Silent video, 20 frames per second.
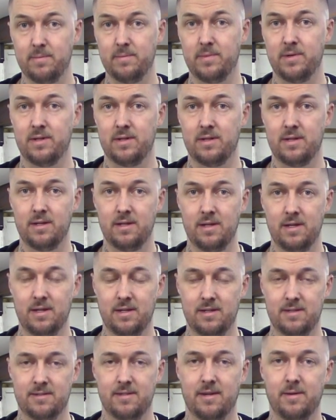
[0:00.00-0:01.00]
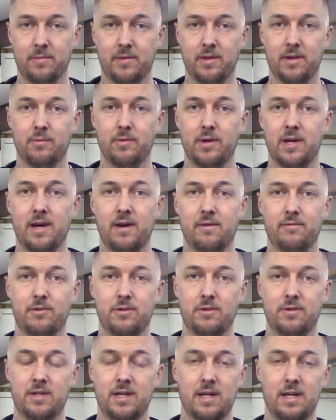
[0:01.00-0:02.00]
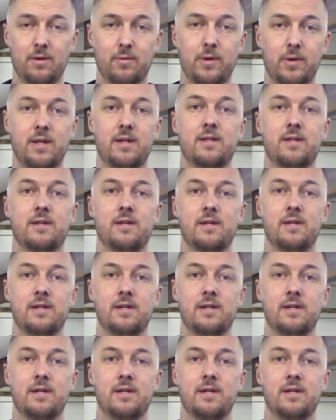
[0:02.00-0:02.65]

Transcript: but it's something we have to deal with.